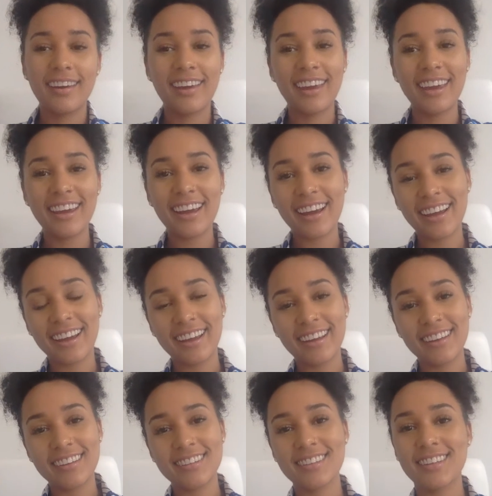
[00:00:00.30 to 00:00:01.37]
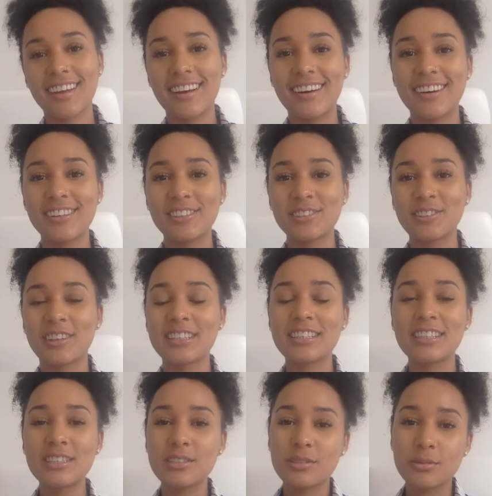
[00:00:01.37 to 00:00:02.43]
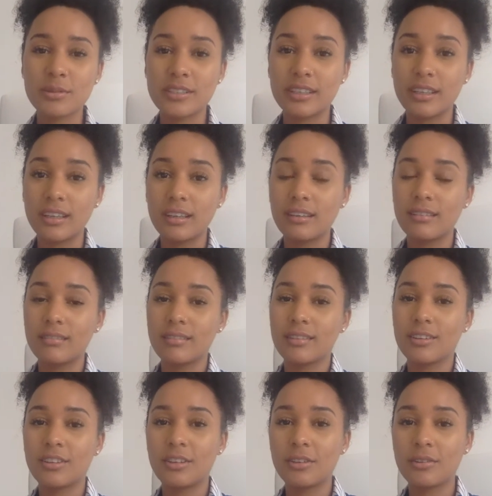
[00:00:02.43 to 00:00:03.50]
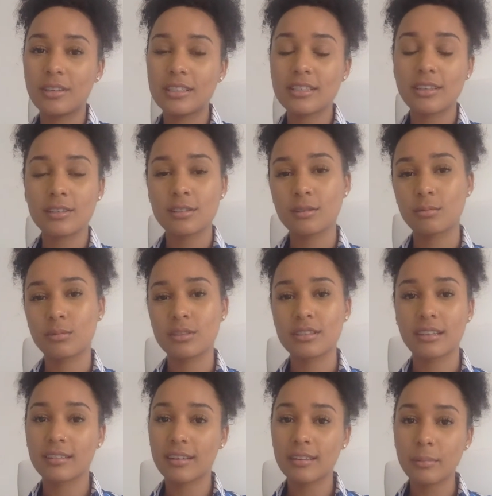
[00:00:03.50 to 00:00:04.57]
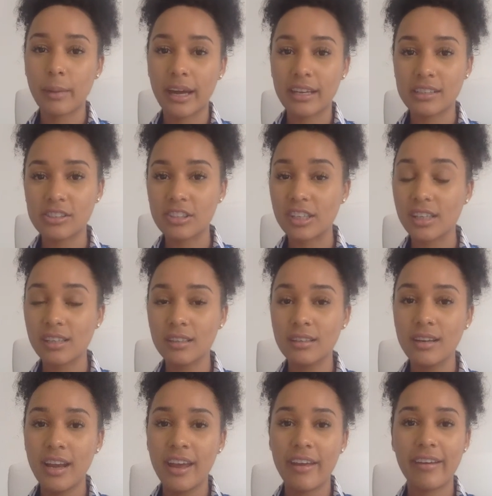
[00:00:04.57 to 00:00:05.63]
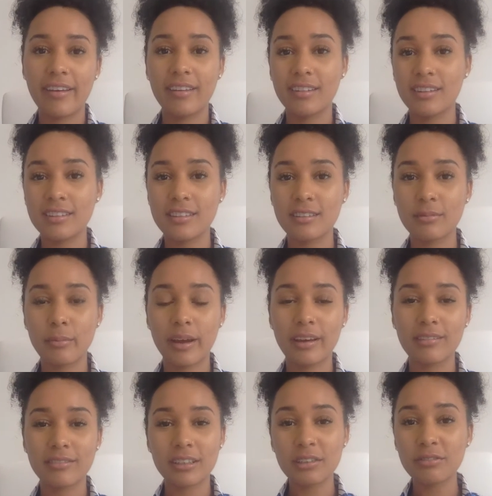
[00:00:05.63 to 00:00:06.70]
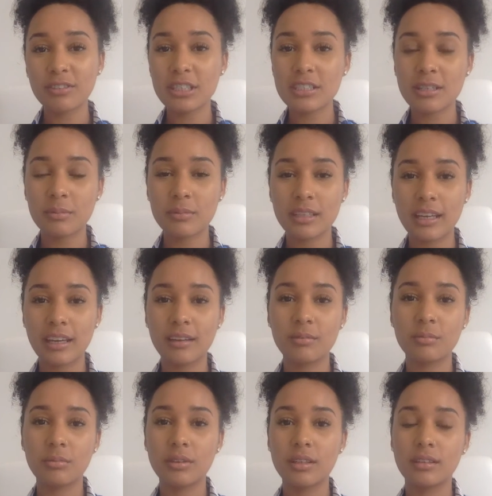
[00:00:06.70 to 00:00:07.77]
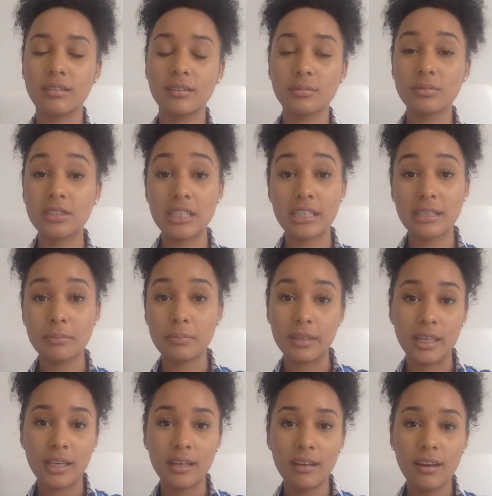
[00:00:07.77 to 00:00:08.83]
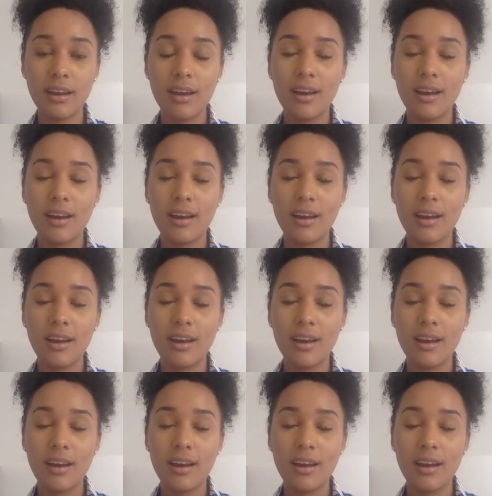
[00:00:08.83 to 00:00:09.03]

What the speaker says: Hey guys, this is Zoussi, the newest customer success manager, and this is my very first update with WGDP.